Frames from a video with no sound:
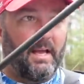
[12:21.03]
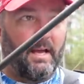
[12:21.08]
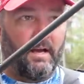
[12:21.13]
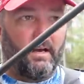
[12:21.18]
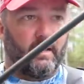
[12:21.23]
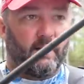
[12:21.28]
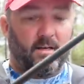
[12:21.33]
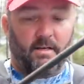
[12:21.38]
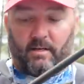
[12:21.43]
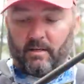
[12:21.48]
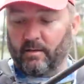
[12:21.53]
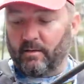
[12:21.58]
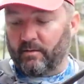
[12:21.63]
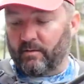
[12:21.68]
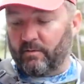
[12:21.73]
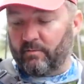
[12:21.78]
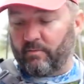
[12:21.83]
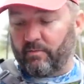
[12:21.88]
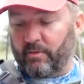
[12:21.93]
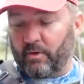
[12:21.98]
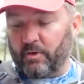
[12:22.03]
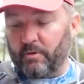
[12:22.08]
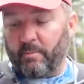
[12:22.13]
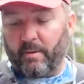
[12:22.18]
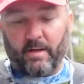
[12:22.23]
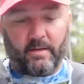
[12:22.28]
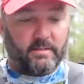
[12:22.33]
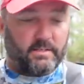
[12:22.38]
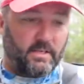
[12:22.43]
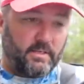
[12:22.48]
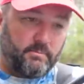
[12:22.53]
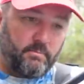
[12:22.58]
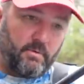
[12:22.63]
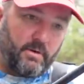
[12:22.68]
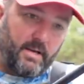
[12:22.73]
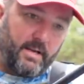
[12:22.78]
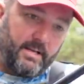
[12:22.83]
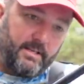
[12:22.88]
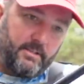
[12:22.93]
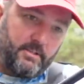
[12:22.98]
Uh, 30 pound test
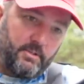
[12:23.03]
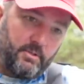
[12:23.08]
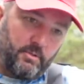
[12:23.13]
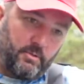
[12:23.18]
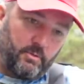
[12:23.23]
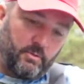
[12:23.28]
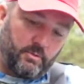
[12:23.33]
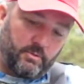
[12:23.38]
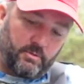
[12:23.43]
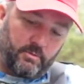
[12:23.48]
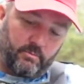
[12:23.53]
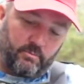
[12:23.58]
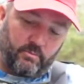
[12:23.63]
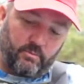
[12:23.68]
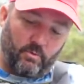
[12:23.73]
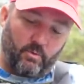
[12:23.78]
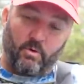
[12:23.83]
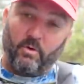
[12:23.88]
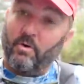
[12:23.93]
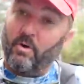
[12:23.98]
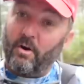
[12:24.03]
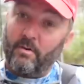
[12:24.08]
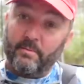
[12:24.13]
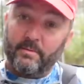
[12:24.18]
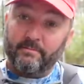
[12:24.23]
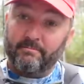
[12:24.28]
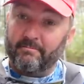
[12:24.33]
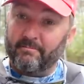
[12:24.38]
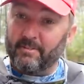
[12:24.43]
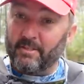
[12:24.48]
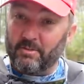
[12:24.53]
braid to some fluorocarbon,